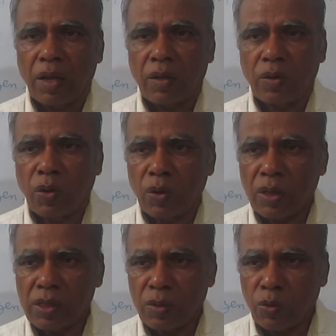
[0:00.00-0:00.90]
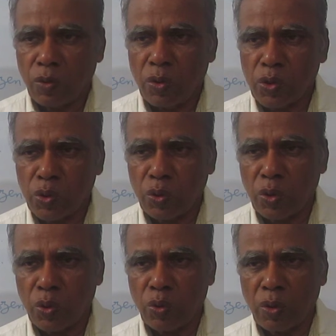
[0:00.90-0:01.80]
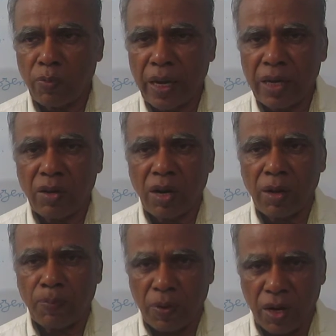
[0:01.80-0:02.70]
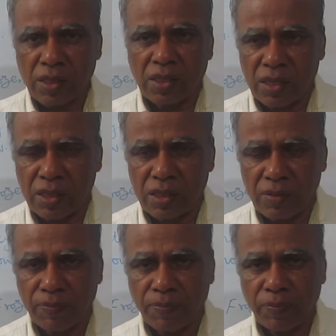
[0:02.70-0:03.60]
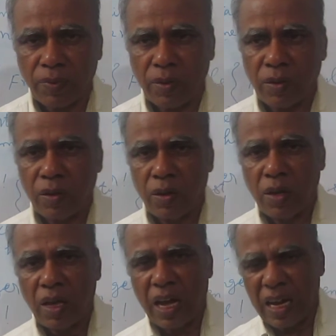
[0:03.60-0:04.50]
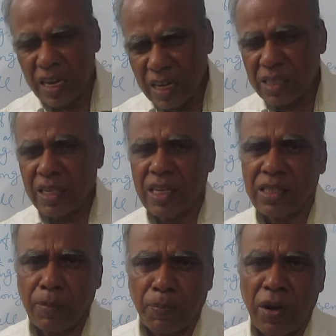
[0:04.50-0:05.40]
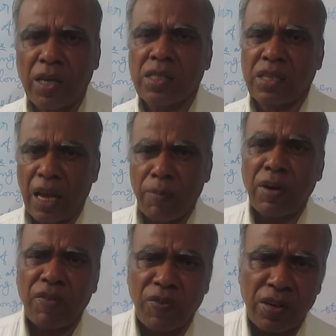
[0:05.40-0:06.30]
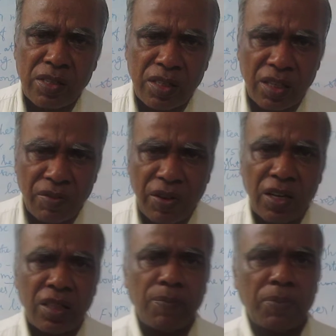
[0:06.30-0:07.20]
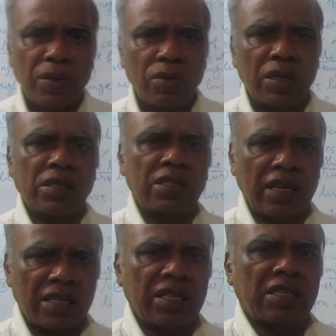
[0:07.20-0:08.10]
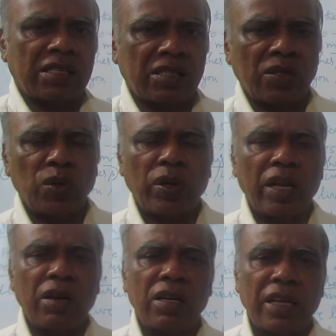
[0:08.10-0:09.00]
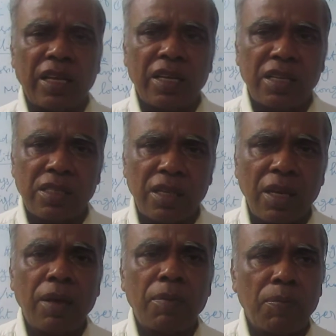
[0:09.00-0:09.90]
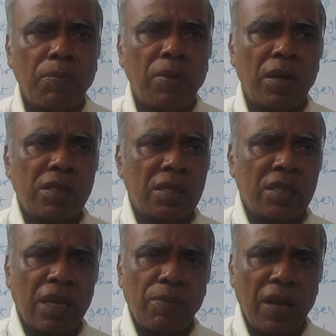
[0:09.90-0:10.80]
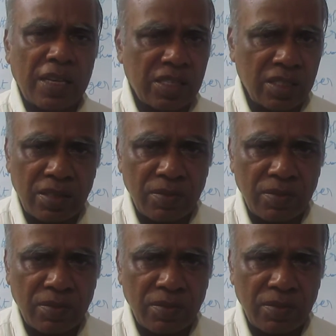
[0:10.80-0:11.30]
though these would, should, could, might are all past tense, unless there is a past time reference given in the particular sentence, you cannot take it as a past time action.